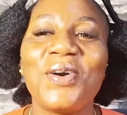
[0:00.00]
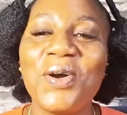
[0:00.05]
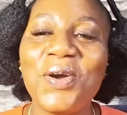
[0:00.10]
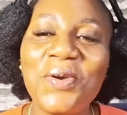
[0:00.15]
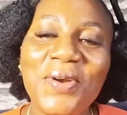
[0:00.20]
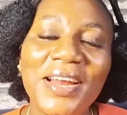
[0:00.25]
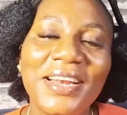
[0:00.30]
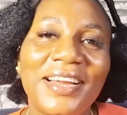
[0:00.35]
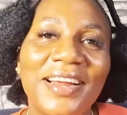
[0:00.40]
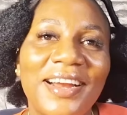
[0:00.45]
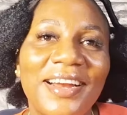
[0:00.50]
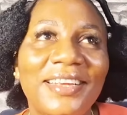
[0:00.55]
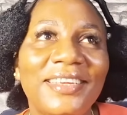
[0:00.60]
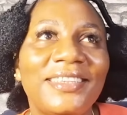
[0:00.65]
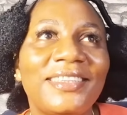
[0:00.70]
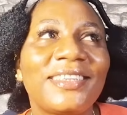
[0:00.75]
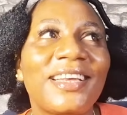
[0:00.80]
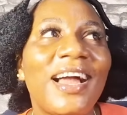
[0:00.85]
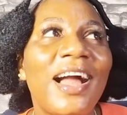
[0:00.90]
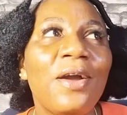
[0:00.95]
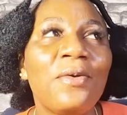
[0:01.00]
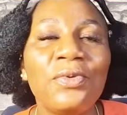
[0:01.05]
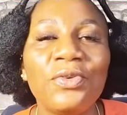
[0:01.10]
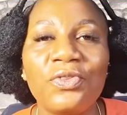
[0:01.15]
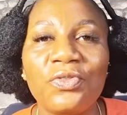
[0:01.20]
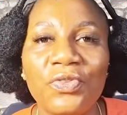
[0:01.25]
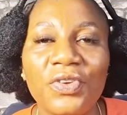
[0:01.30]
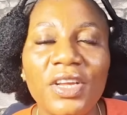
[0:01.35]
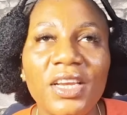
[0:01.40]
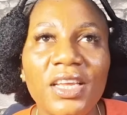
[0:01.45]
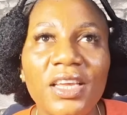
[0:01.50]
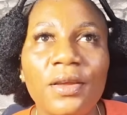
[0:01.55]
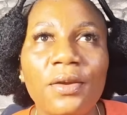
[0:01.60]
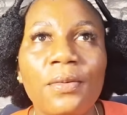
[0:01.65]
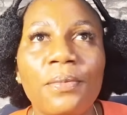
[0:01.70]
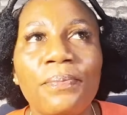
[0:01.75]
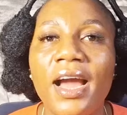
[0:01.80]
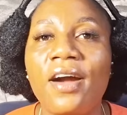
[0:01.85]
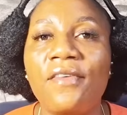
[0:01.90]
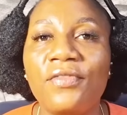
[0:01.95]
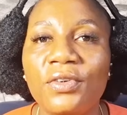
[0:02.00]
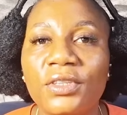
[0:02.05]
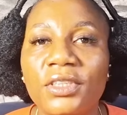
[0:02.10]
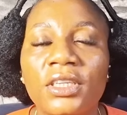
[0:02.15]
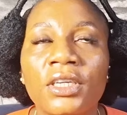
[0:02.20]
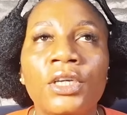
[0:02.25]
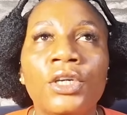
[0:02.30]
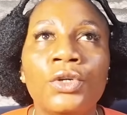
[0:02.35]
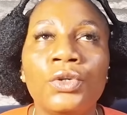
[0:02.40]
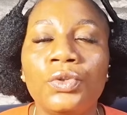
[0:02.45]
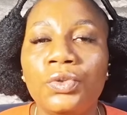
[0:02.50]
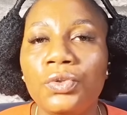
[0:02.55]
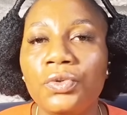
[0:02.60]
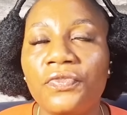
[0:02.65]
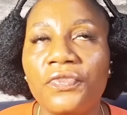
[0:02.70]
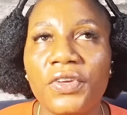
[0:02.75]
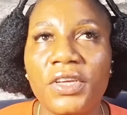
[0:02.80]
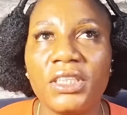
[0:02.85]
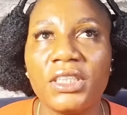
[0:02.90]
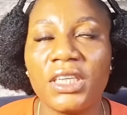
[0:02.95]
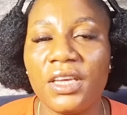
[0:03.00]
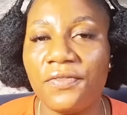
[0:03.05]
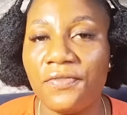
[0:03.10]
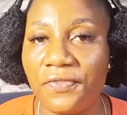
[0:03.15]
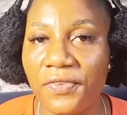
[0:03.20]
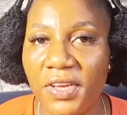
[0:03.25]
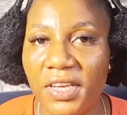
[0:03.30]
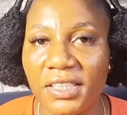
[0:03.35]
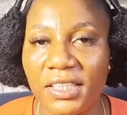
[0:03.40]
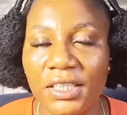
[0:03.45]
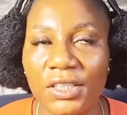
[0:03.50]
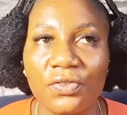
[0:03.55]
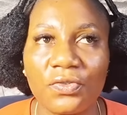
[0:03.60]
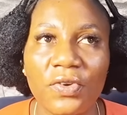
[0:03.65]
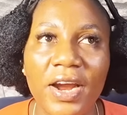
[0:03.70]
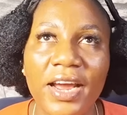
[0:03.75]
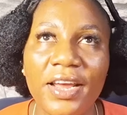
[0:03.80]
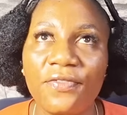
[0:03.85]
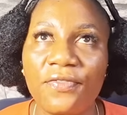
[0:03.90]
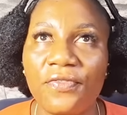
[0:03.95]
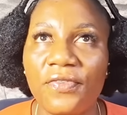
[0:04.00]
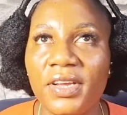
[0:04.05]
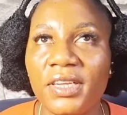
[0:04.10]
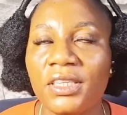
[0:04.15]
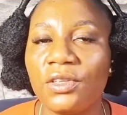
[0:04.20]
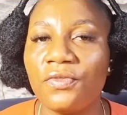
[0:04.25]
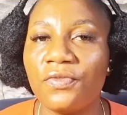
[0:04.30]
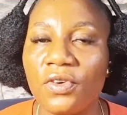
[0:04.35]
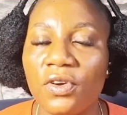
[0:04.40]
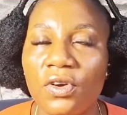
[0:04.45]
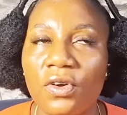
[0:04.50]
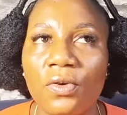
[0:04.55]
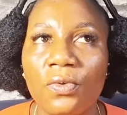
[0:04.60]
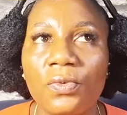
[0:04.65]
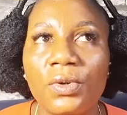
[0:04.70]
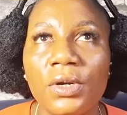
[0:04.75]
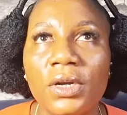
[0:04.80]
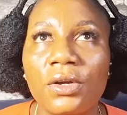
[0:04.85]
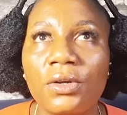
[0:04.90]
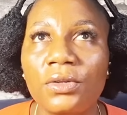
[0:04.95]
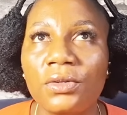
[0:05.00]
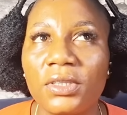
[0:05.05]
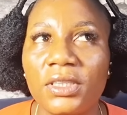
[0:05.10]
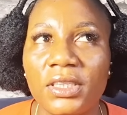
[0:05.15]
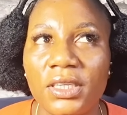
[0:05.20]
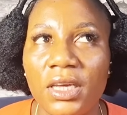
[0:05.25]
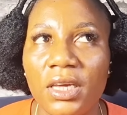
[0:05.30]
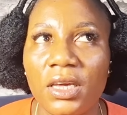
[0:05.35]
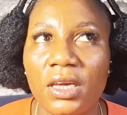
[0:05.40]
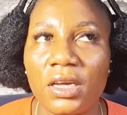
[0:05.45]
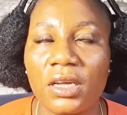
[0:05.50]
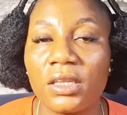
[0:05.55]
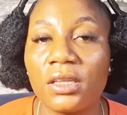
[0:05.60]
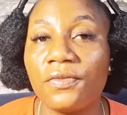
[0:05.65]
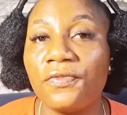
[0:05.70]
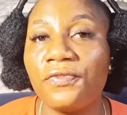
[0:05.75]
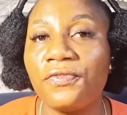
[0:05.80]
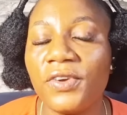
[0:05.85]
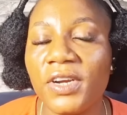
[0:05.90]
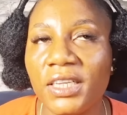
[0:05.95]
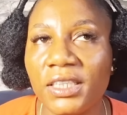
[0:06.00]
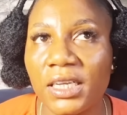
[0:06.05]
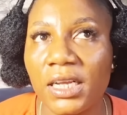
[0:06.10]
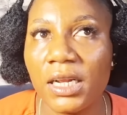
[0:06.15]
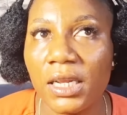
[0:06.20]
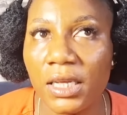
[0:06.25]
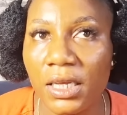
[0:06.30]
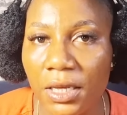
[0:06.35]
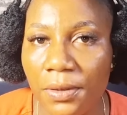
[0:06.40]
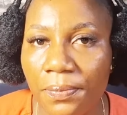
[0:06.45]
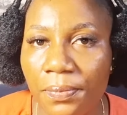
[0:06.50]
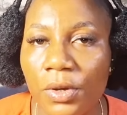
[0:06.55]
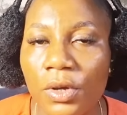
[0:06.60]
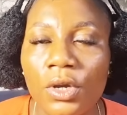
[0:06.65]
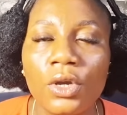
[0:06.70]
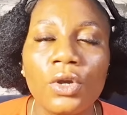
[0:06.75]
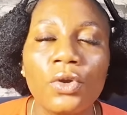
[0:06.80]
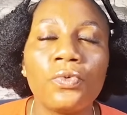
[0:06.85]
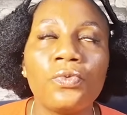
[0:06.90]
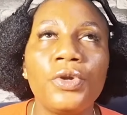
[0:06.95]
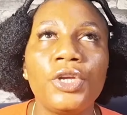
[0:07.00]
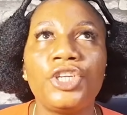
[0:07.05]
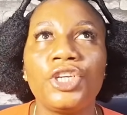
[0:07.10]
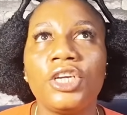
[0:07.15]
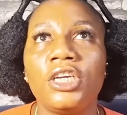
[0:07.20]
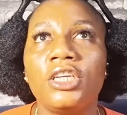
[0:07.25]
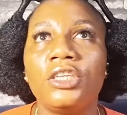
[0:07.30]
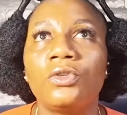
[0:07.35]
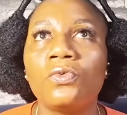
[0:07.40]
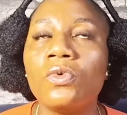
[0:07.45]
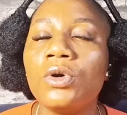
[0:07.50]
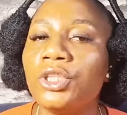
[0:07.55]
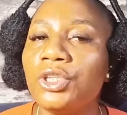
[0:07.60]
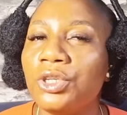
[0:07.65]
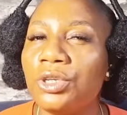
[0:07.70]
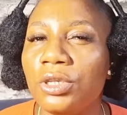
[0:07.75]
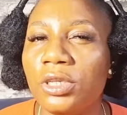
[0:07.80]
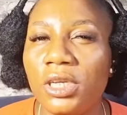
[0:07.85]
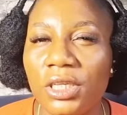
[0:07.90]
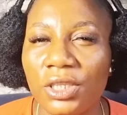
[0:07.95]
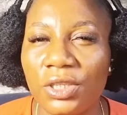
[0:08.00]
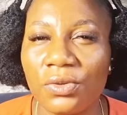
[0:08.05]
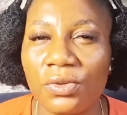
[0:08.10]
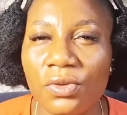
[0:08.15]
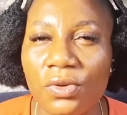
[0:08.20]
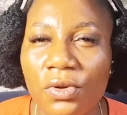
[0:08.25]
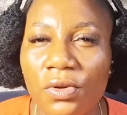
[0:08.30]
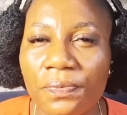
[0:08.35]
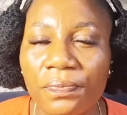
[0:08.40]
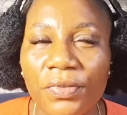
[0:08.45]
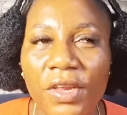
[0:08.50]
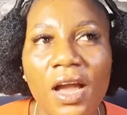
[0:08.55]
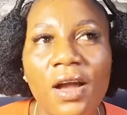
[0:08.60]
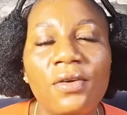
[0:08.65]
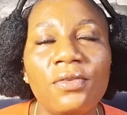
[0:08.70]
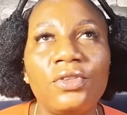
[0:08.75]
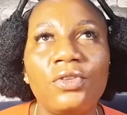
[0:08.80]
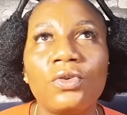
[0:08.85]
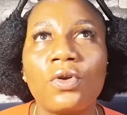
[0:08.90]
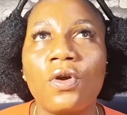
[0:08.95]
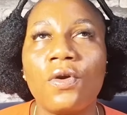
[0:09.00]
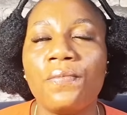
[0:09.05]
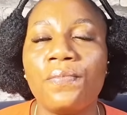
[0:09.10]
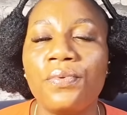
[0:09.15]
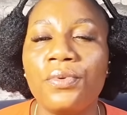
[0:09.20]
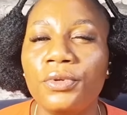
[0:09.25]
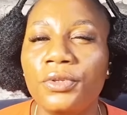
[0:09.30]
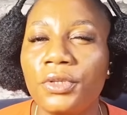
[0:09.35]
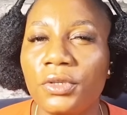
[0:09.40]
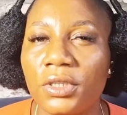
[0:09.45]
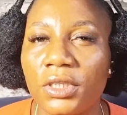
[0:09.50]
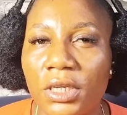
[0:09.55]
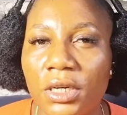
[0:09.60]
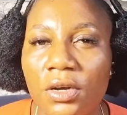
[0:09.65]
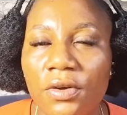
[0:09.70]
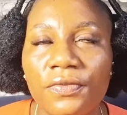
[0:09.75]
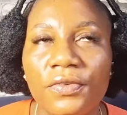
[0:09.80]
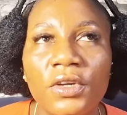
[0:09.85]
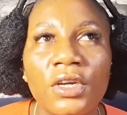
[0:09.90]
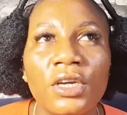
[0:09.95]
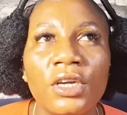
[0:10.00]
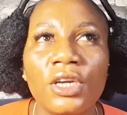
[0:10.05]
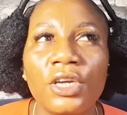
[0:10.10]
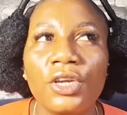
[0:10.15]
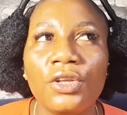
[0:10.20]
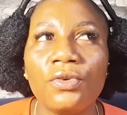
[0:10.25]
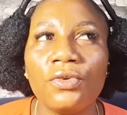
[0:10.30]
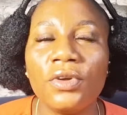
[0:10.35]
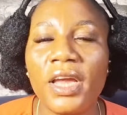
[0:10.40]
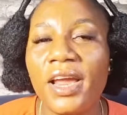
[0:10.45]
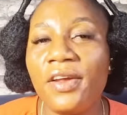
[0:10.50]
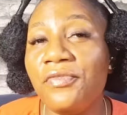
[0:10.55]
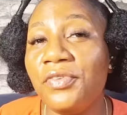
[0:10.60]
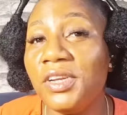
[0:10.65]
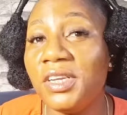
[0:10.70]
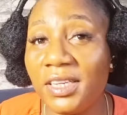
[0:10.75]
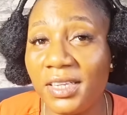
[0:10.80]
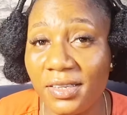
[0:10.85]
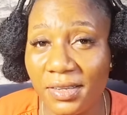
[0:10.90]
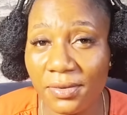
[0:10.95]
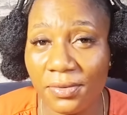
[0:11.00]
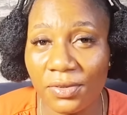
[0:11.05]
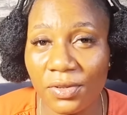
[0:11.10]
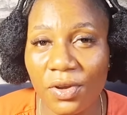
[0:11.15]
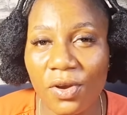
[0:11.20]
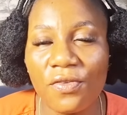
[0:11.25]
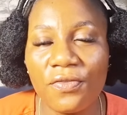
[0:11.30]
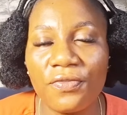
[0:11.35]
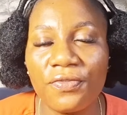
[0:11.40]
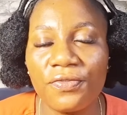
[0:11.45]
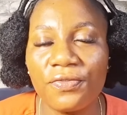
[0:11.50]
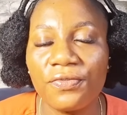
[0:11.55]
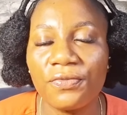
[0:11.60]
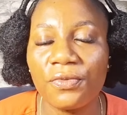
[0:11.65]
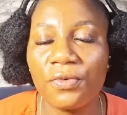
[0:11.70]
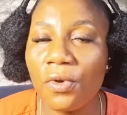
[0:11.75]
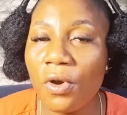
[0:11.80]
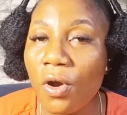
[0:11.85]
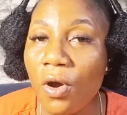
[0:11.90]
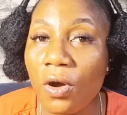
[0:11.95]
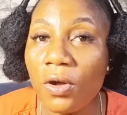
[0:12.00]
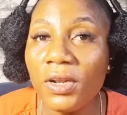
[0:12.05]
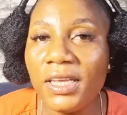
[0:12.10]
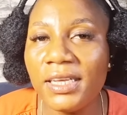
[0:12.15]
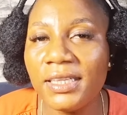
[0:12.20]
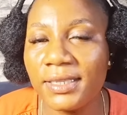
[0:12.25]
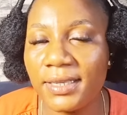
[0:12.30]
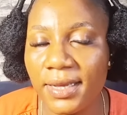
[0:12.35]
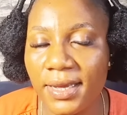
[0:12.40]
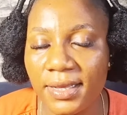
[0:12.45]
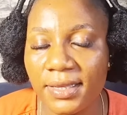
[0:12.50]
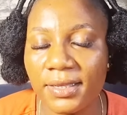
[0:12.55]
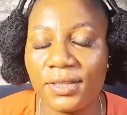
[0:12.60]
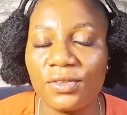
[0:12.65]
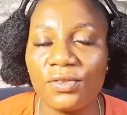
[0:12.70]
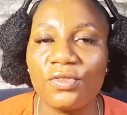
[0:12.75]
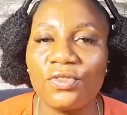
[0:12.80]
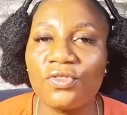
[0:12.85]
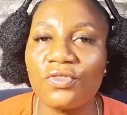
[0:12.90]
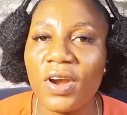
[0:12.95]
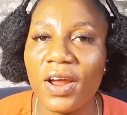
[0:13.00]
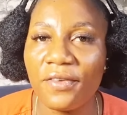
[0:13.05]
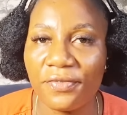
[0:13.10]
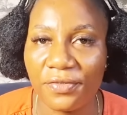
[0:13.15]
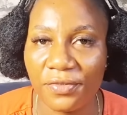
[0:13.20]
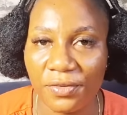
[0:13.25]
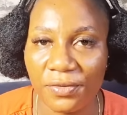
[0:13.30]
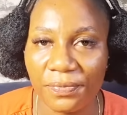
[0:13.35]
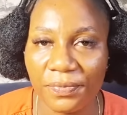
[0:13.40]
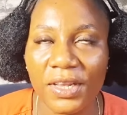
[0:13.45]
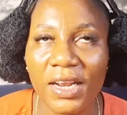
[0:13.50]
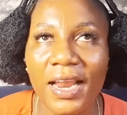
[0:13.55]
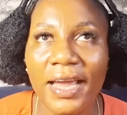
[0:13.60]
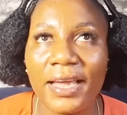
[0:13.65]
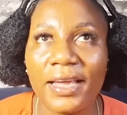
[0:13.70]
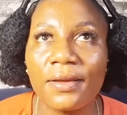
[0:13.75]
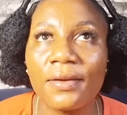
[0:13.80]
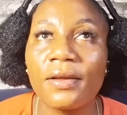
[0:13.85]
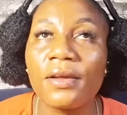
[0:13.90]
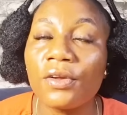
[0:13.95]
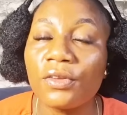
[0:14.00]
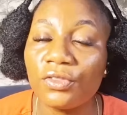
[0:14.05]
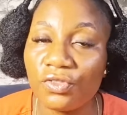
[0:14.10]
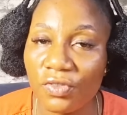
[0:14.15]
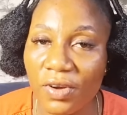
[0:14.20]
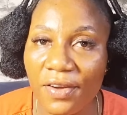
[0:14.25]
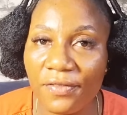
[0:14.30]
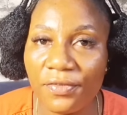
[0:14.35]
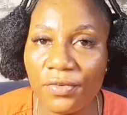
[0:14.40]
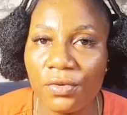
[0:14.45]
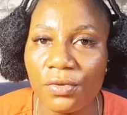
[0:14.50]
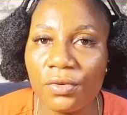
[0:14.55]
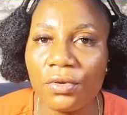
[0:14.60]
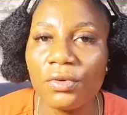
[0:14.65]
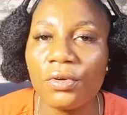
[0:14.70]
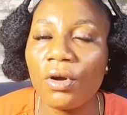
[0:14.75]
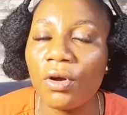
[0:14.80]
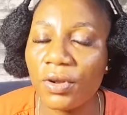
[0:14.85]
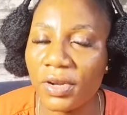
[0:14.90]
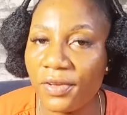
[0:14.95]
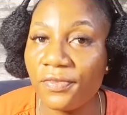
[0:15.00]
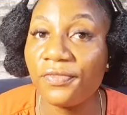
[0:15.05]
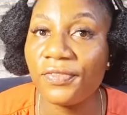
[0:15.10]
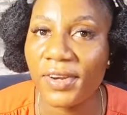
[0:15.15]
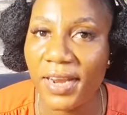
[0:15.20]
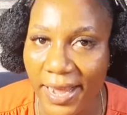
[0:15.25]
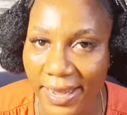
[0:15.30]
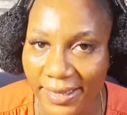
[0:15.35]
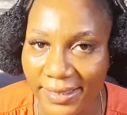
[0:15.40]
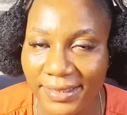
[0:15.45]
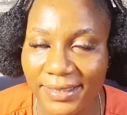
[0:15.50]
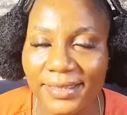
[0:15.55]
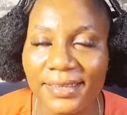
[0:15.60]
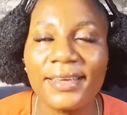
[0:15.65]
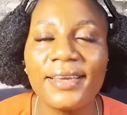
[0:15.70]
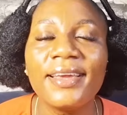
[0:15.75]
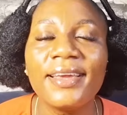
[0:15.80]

All right, guys, I would really have us do this in phases, right? First of all, we're going to take the first clip, which is what you need to know, how to compose yourself, every details of all it takes to travel, like travel on a flight,